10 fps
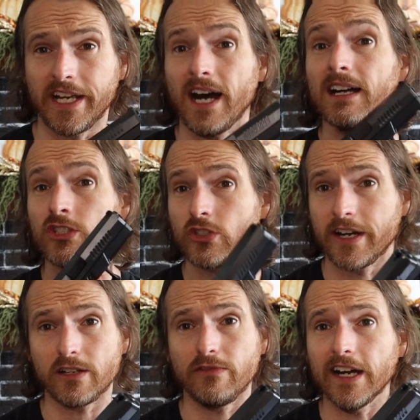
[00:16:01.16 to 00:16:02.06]
cocked
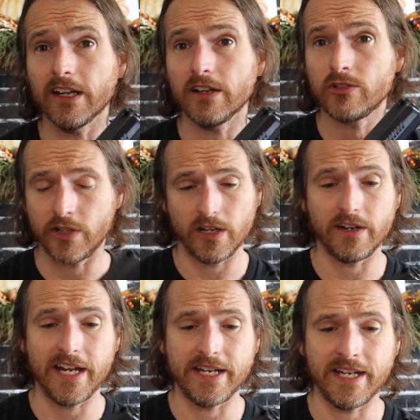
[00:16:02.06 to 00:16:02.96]
striker-fired trigger.
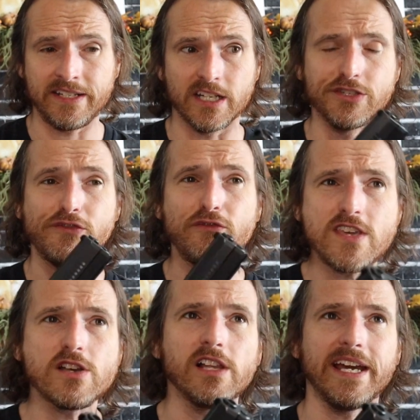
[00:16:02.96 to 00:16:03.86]
It does
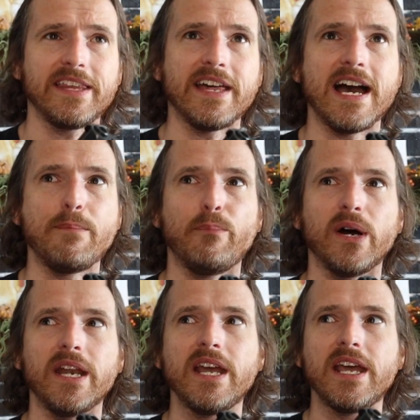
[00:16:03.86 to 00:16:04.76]
feel like that,
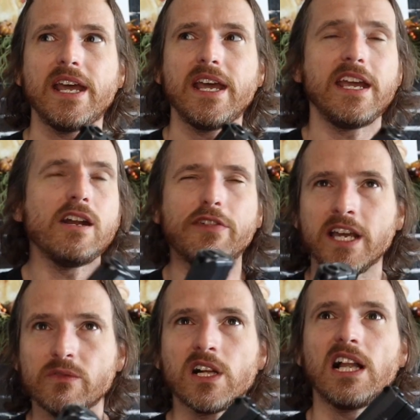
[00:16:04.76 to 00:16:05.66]
but,
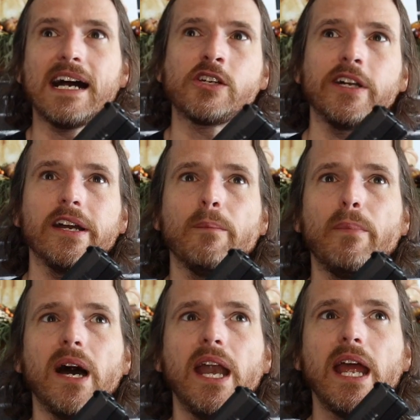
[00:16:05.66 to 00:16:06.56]
think of a Glock trigger,
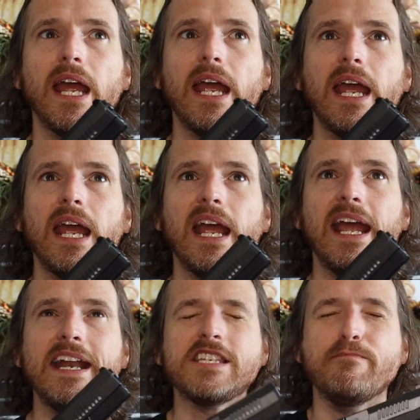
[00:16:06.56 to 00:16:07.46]
but
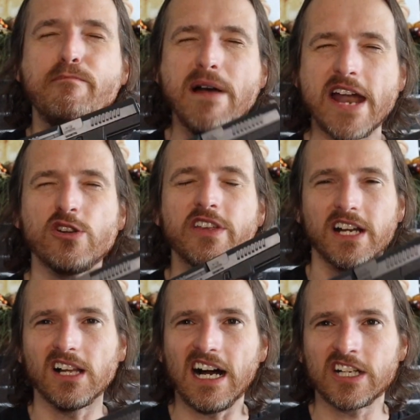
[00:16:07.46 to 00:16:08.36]
it is better than a
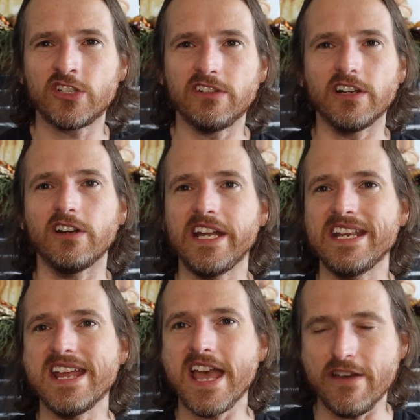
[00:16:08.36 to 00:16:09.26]
Glock trigger
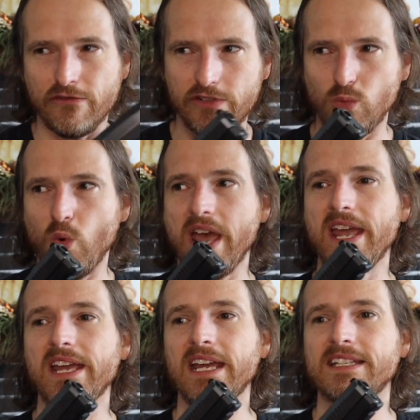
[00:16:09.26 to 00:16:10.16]
in every
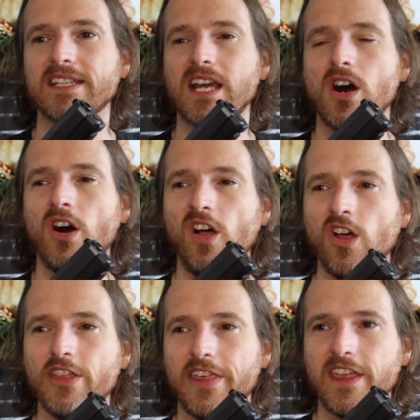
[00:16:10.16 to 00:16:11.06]
way. It's like
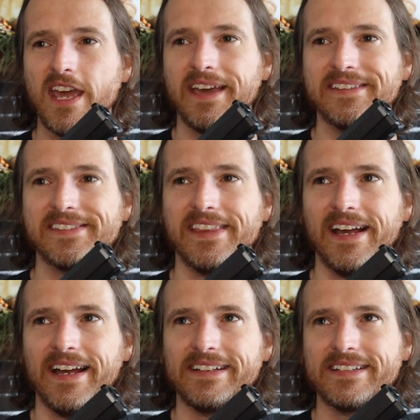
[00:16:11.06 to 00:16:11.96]
all the things
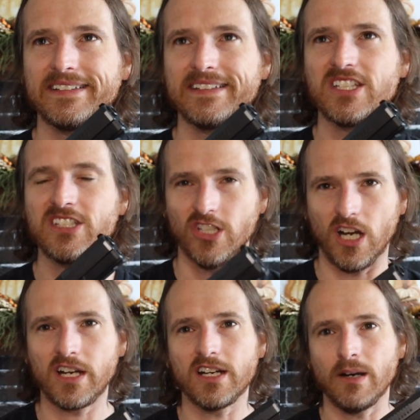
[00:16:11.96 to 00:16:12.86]
that
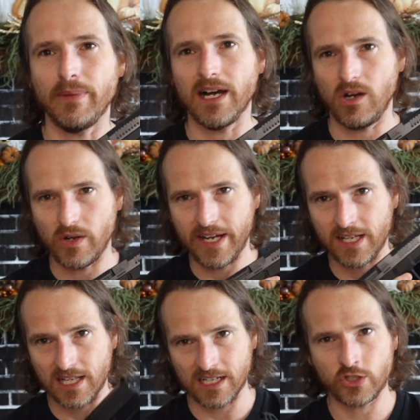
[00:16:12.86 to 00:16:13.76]
suck about a
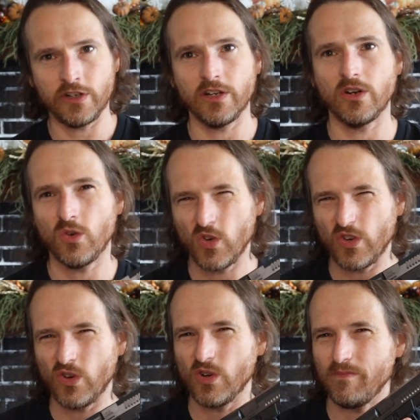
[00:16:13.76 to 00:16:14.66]
Glock trigger
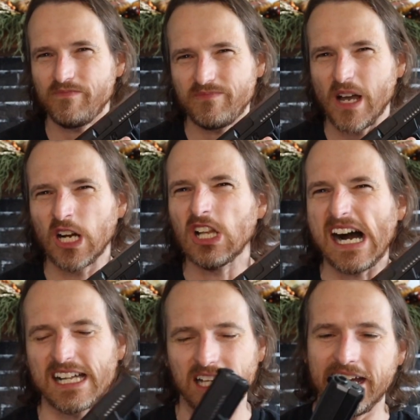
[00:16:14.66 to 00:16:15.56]
or a
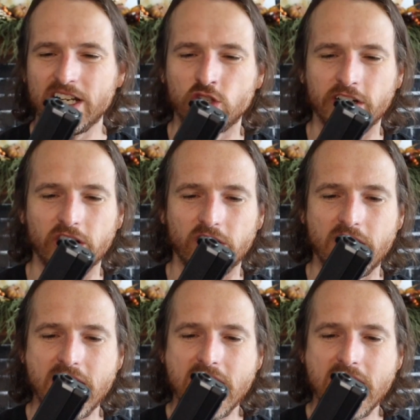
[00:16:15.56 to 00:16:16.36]
Glock-like trigger